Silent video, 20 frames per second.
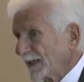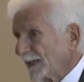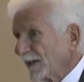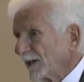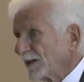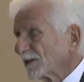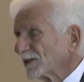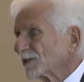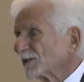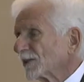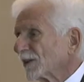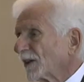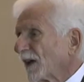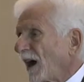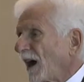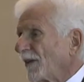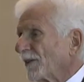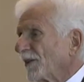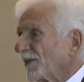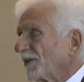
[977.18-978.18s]
Here's
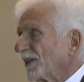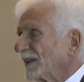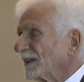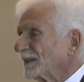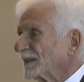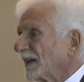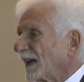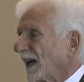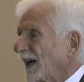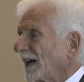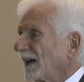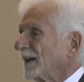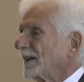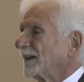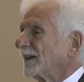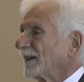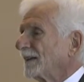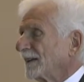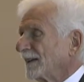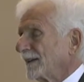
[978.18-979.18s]
are the things that
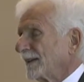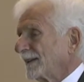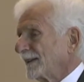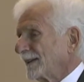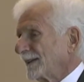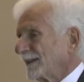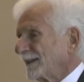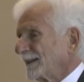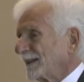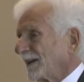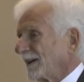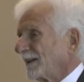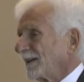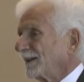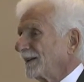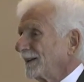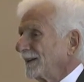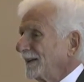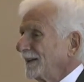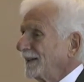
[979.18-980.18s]
I
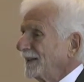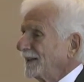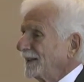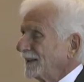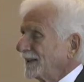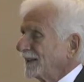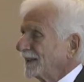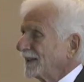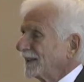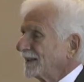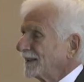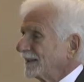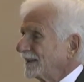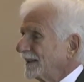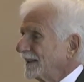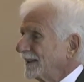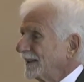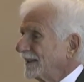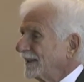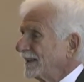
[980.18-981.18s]
tell the,
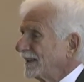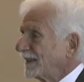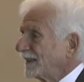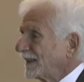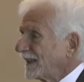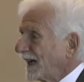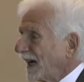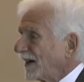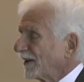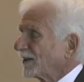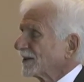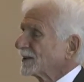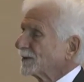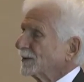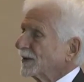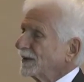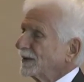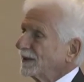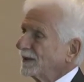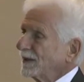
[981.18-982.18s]
the
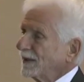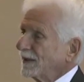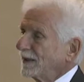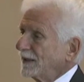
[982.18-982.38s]
congressmen